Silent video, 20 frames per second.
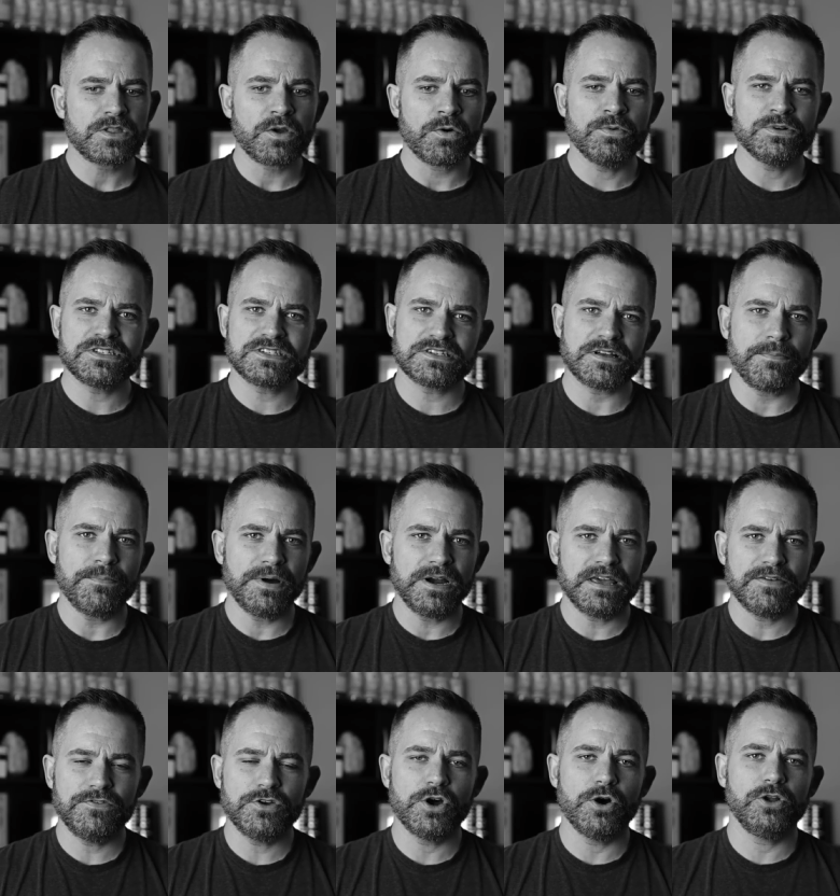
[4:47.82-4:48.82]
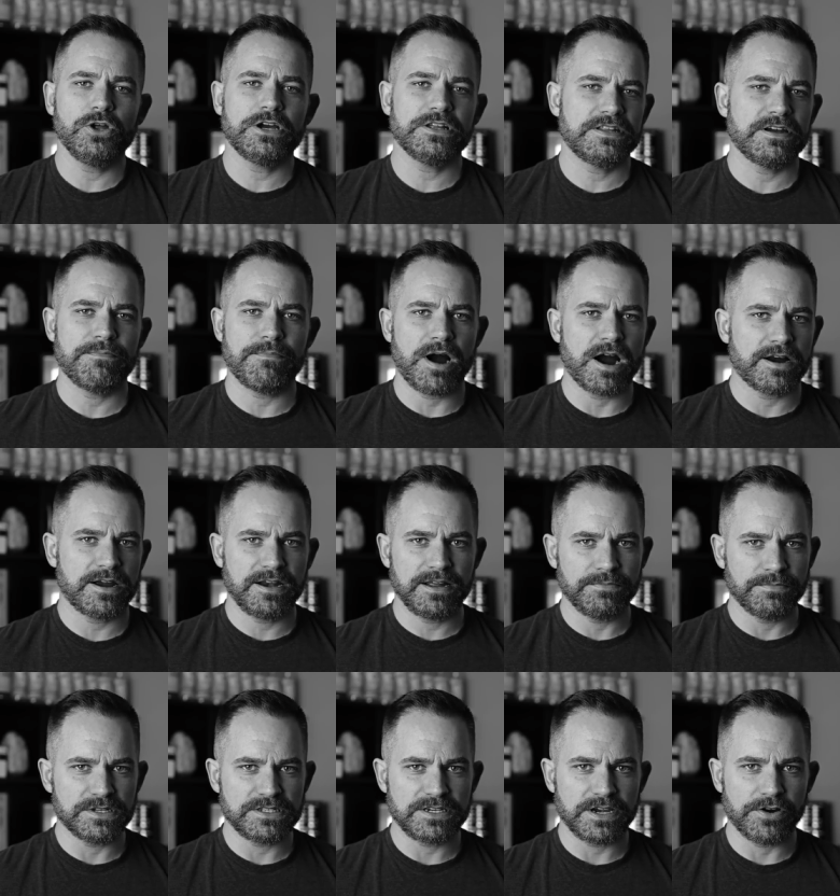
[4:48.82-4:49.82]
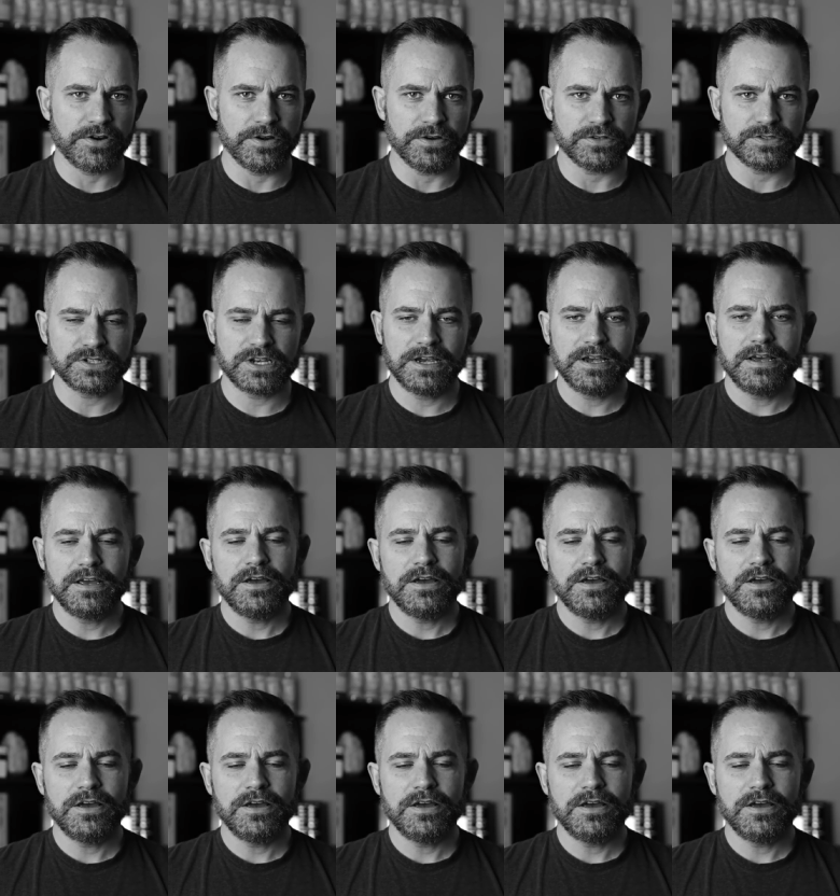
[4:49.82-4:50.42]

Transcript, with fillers: when somebody, if you go look at their marketing materials,